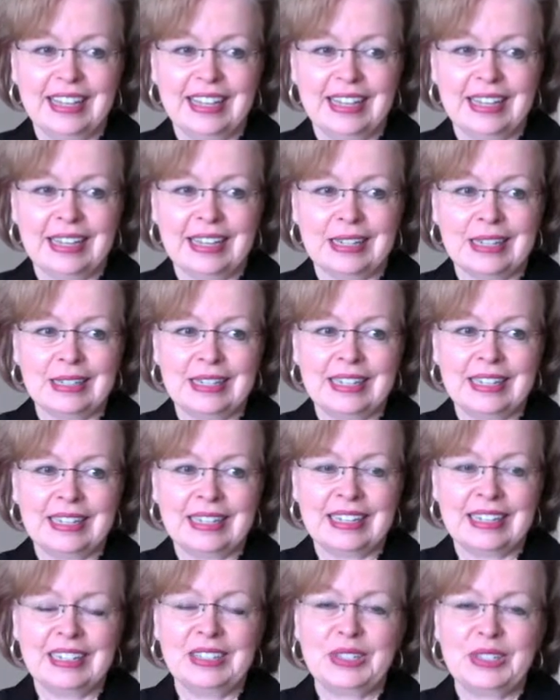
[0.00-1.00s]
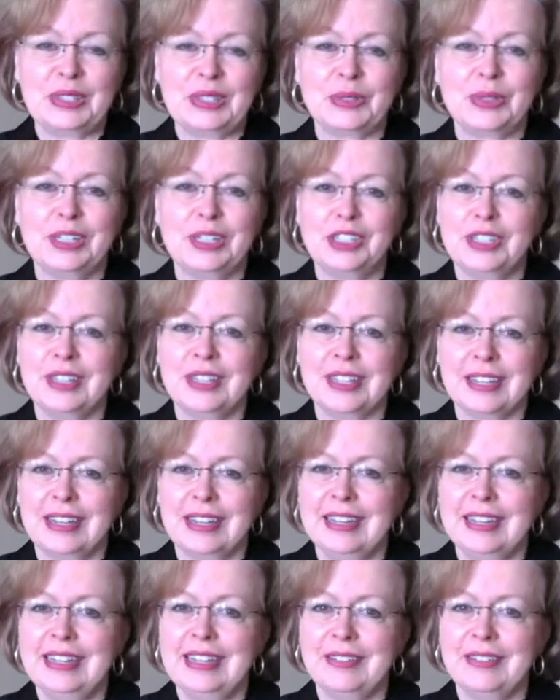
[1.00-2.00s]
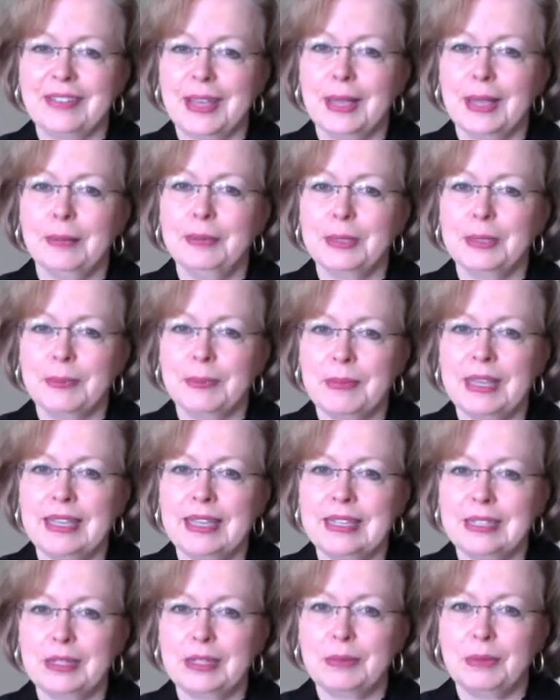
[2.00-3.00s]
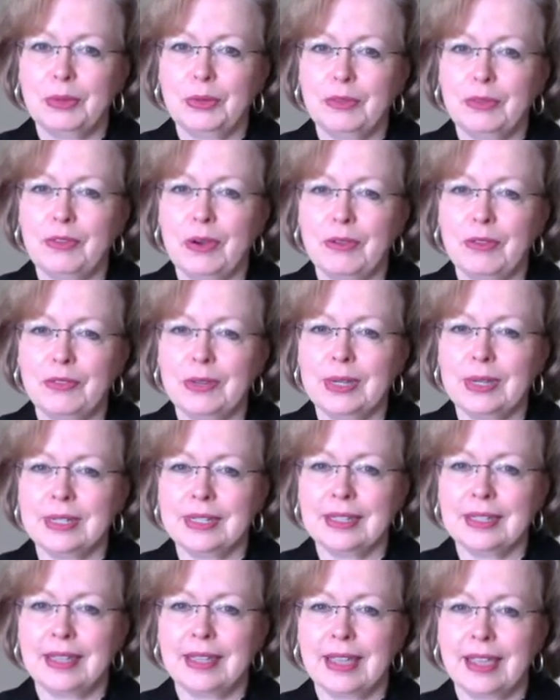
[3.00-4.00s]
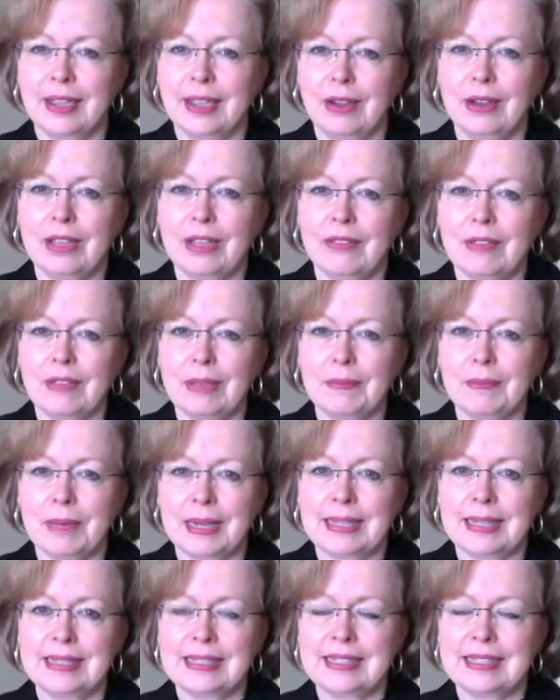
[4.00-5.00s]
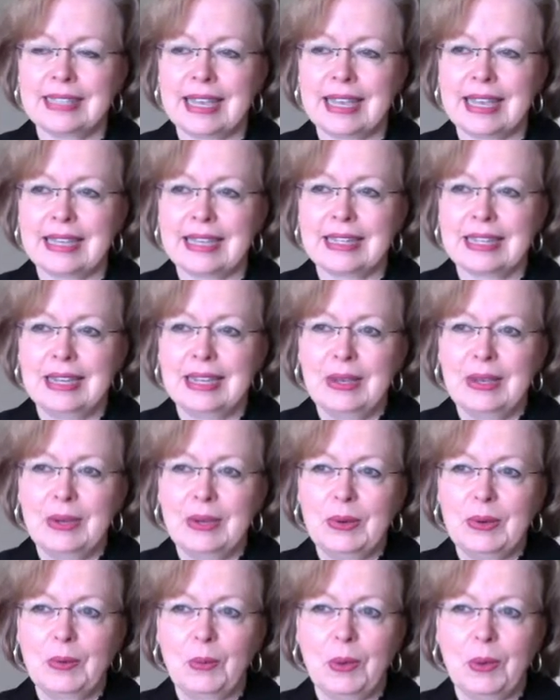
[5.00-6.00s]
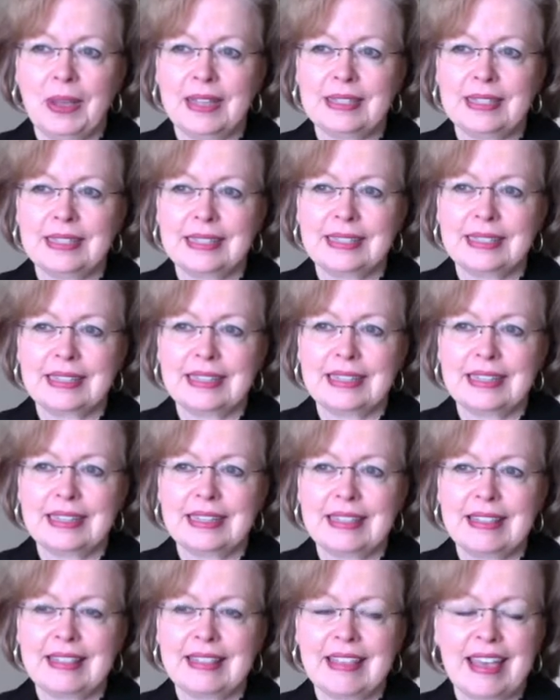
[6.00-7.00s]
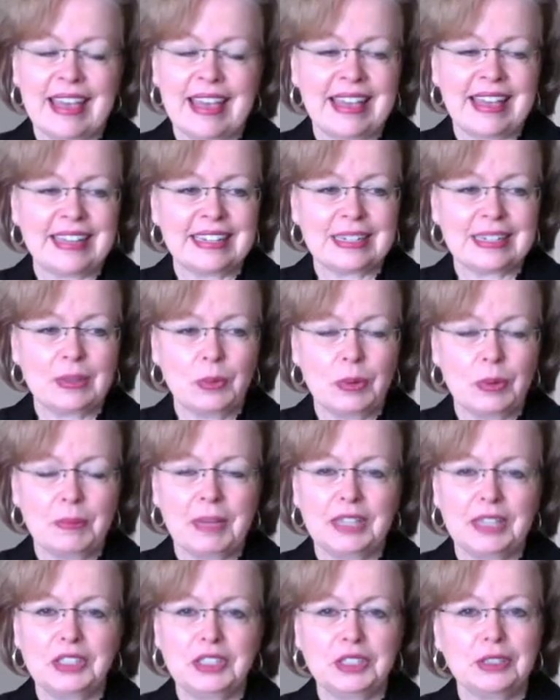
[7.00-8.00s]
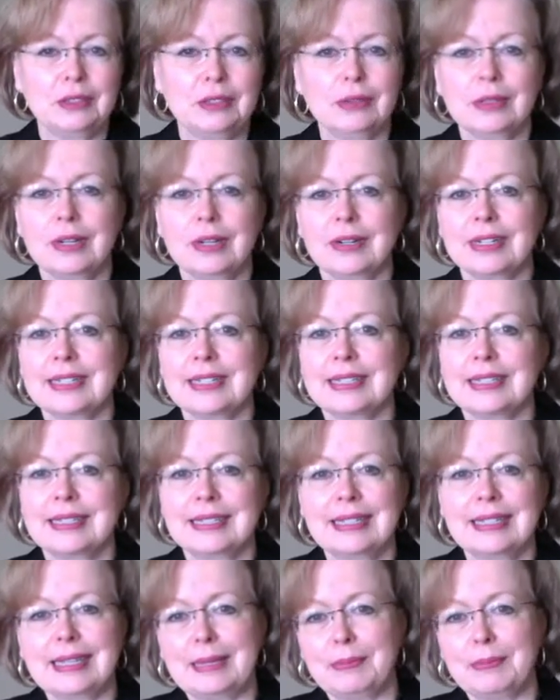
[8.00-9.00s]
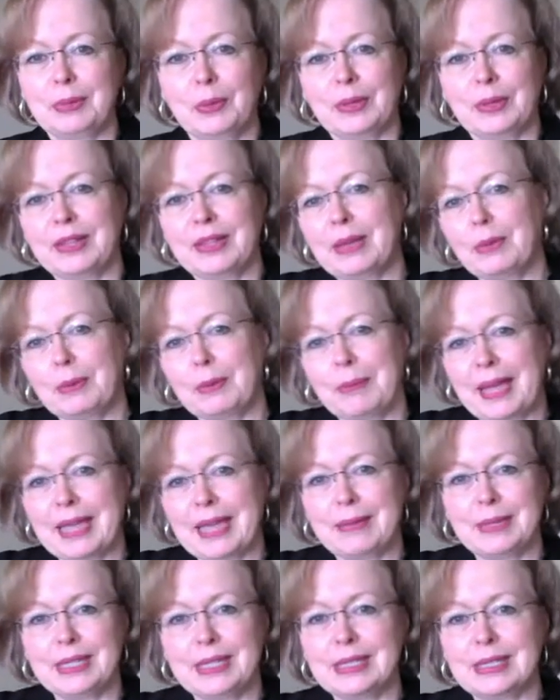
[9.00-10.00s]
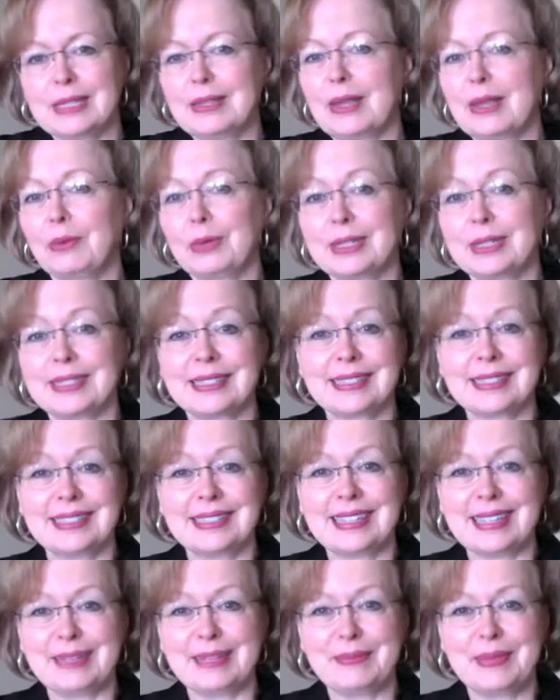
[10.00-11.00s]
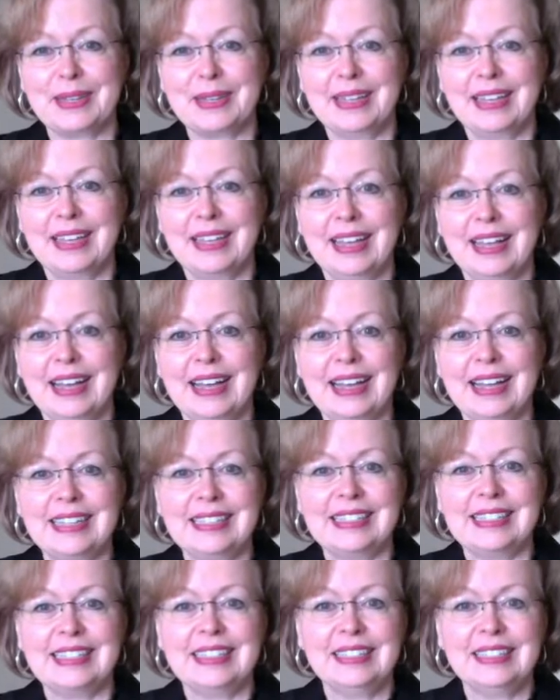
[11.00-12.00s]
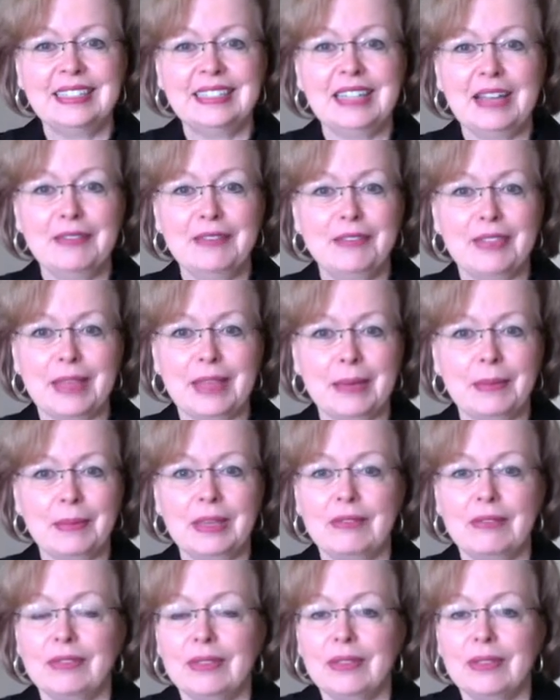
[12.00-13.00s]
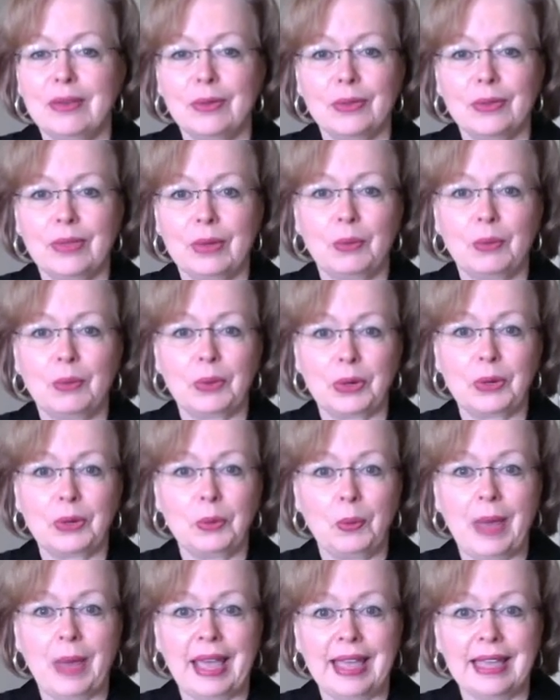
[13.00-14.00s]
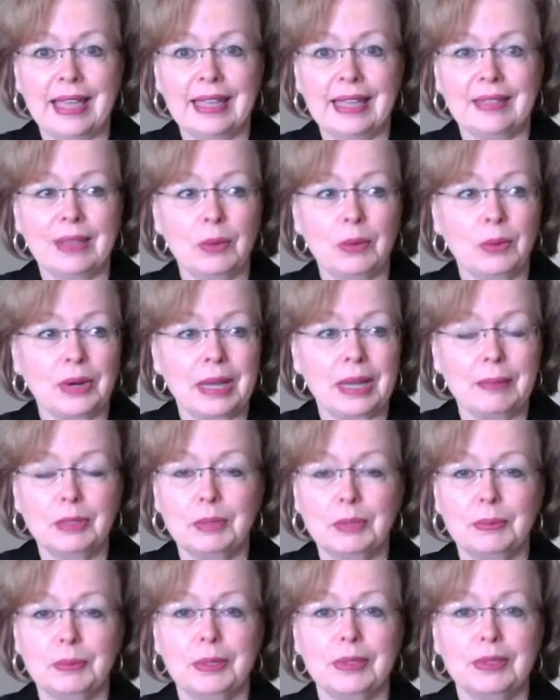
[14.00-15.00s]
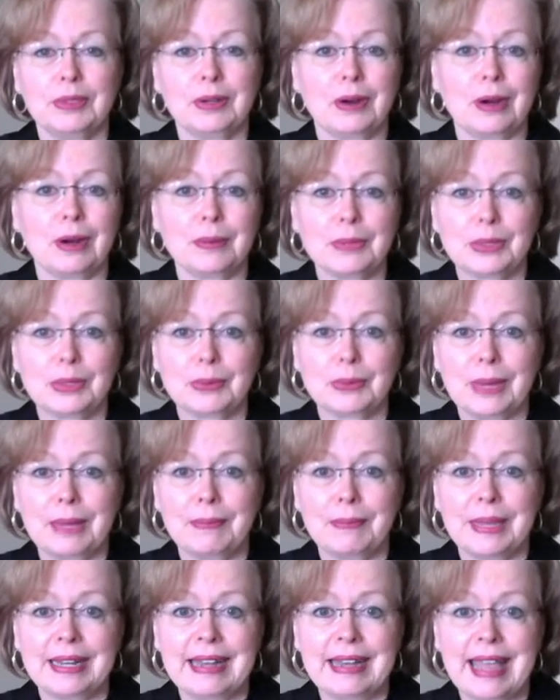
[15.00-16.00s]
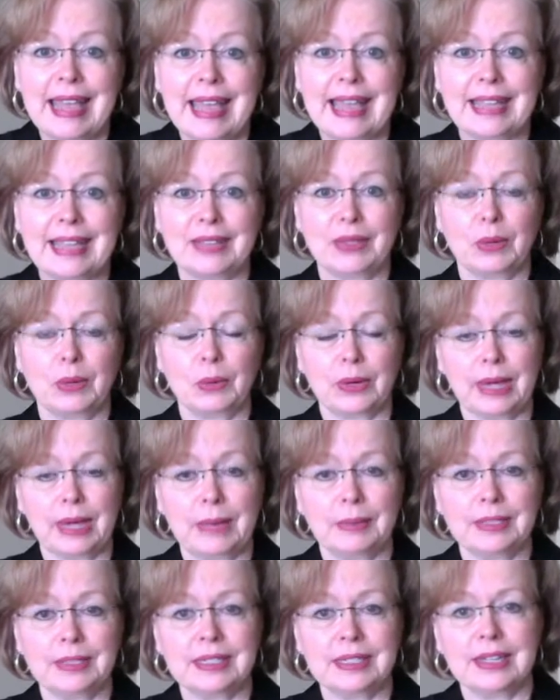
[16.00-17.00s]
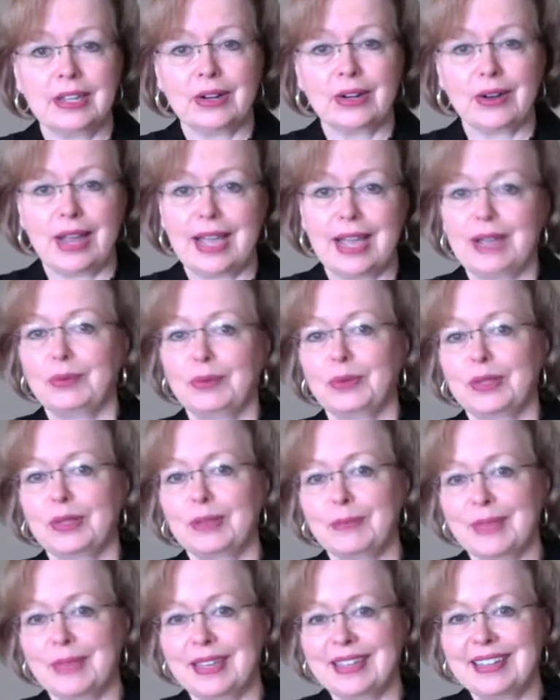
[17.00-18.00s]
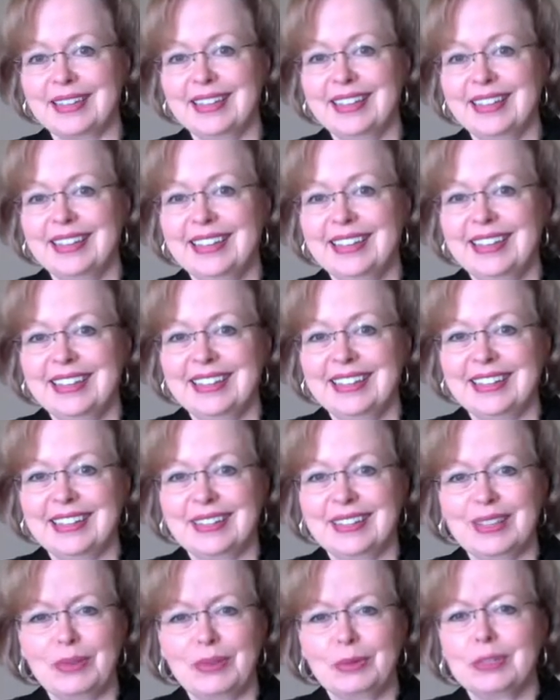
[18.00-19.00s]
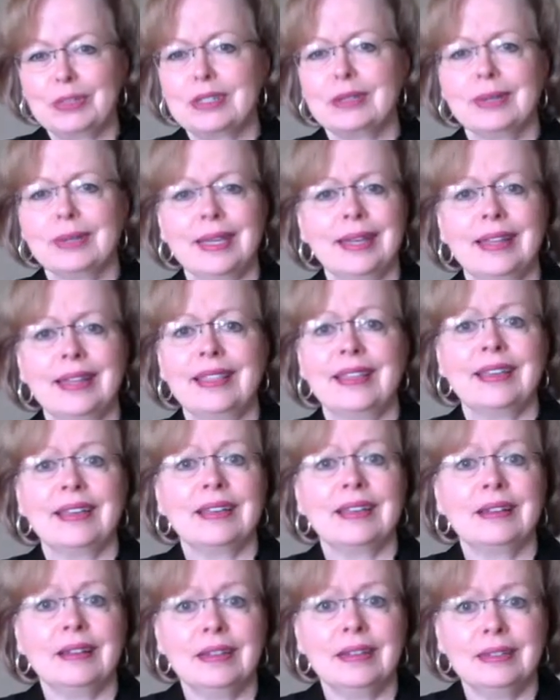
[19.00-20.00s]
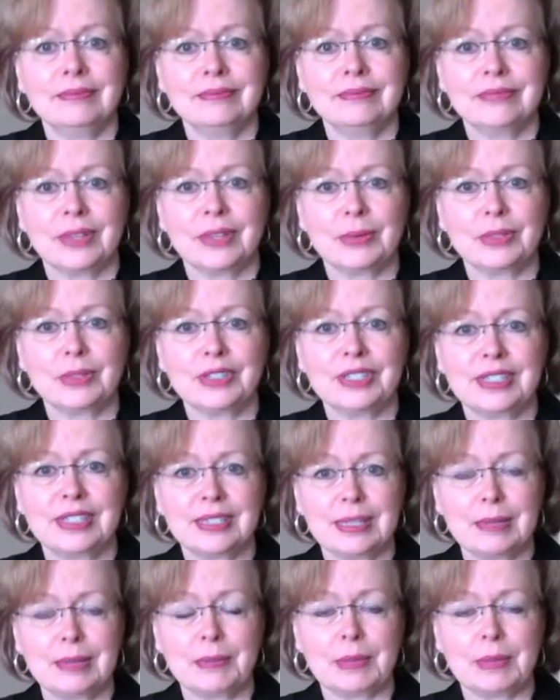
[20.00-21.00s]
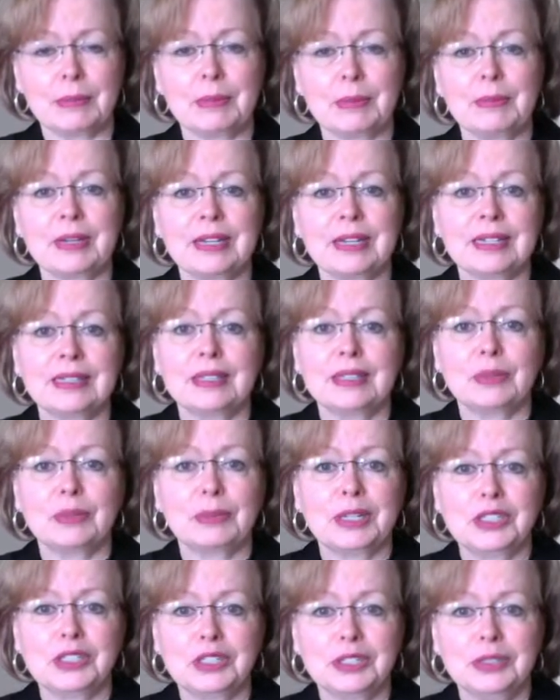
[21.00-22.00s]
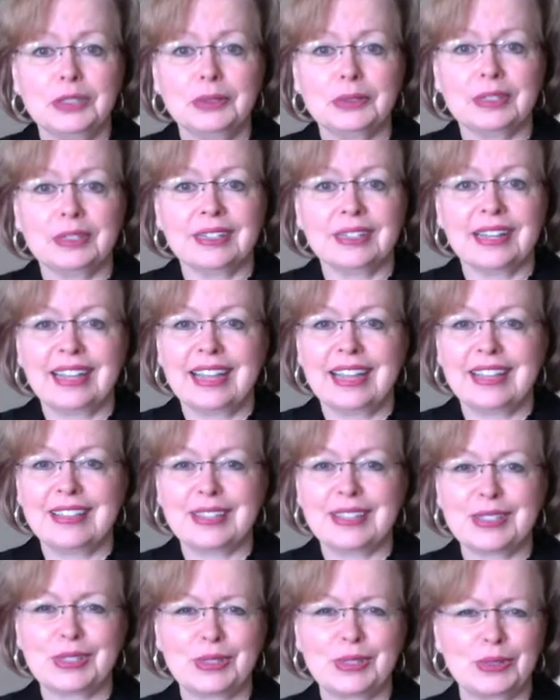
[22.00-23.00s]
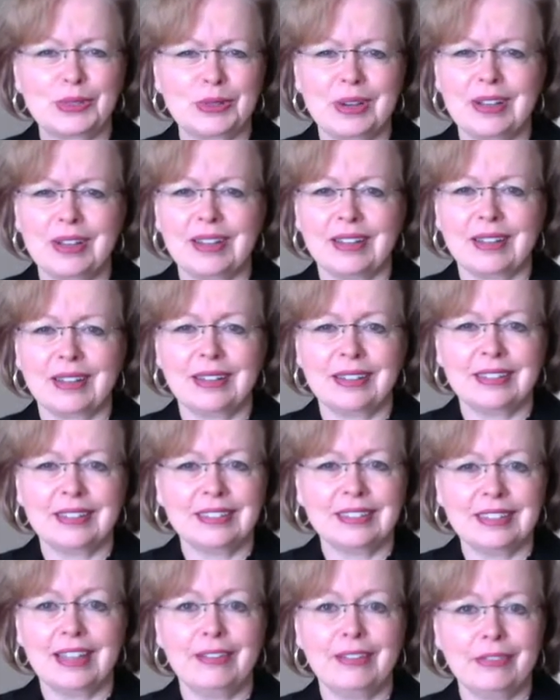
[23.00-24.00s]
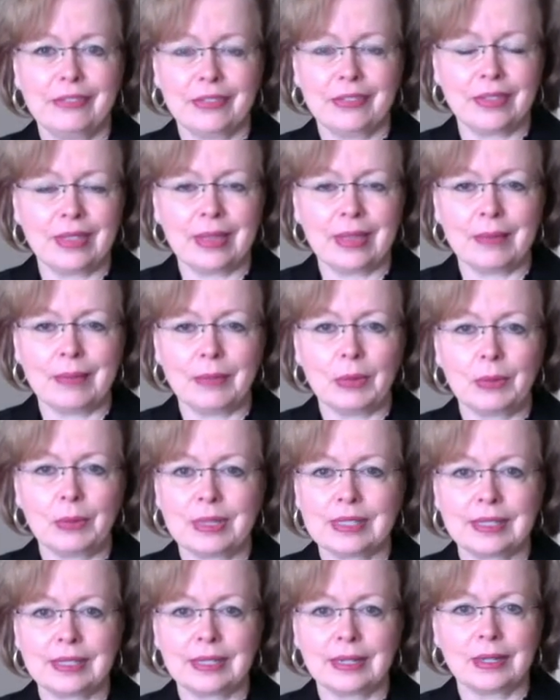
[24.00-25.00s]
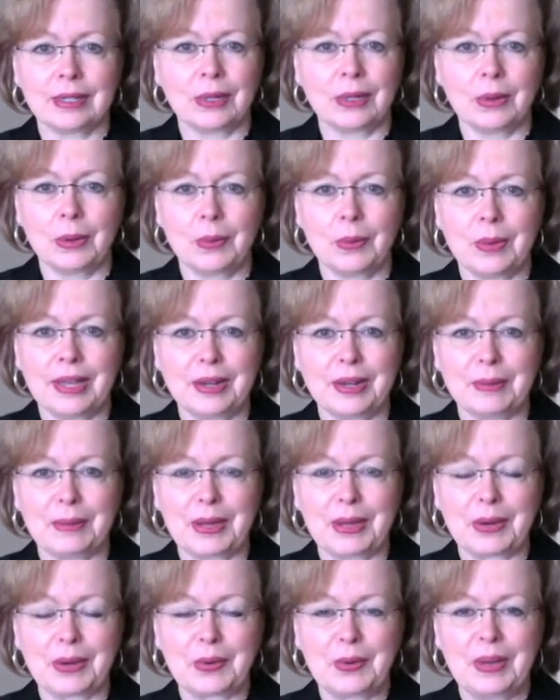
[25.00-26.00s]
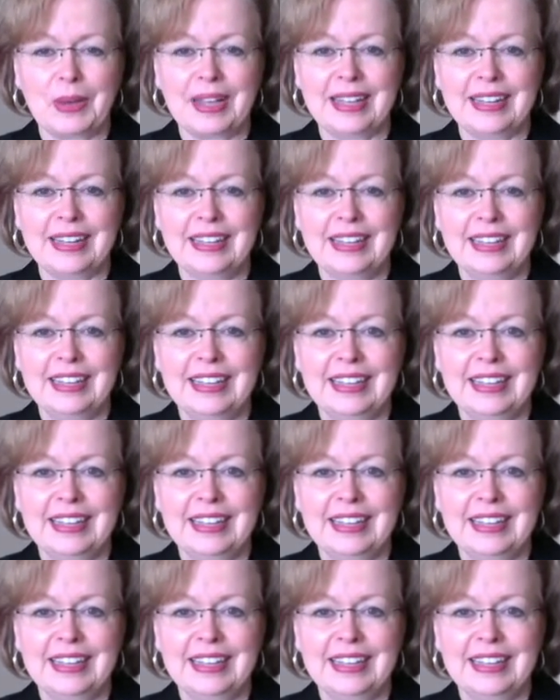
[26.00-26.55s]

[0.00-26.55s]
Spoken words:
An illustration that kind of helped me to move over into that caregiving mindset was that when my children are asleep, when they were babies and they were asleep, I still loved them, even though they weren't awake and they weren't able to put their arms around my neck and they weren't able to interact with me. They weren't doing anything at all. They were just sleeping. But because they're my children, I had that strong love for them that wasn't going to go away no matter what.